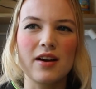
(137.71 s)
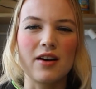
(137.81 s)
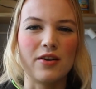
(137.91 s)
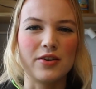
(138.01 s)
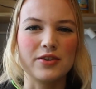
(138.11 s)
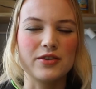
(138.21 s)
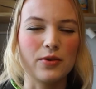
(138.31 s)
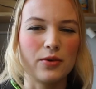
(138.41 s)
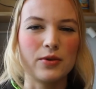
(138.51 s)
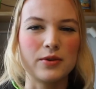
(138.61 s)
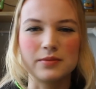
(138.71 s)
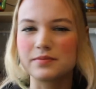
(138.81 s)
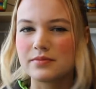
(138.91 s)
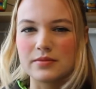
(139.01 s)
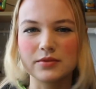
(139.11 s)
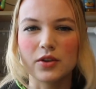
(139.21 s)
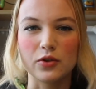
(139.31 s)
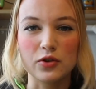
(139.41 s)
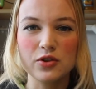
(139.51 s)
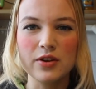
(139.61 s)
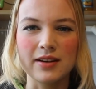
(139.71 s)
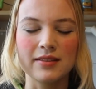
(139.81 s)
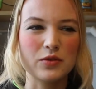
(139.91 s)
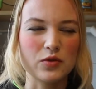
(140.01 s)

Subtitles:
on your screen?